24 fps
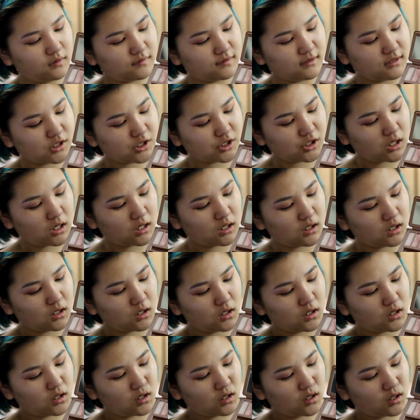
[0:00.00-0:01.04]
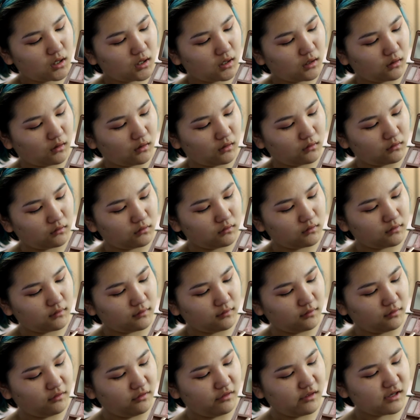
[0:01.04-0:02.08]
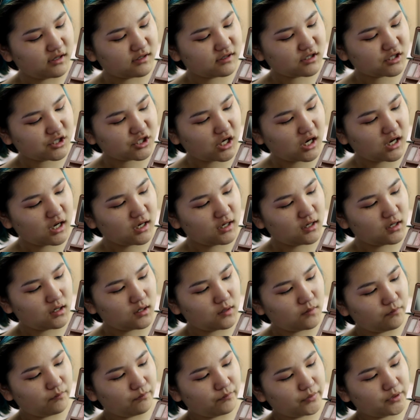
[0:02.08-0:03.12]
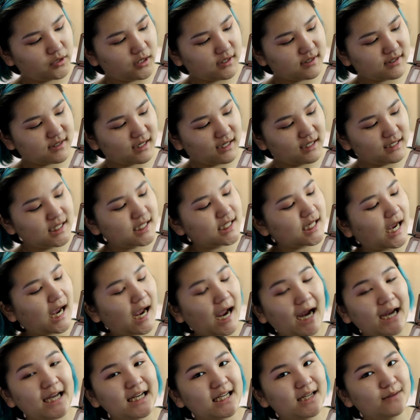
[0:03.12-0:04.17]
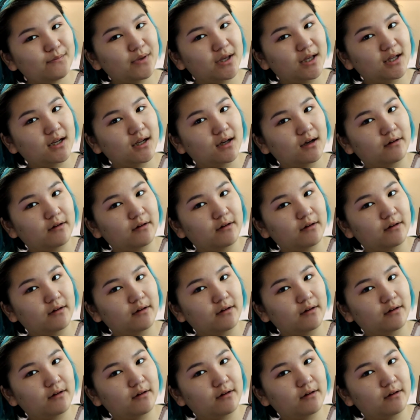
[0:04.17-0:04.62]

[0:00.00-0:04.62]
use this shade and this shade plus a tiny bit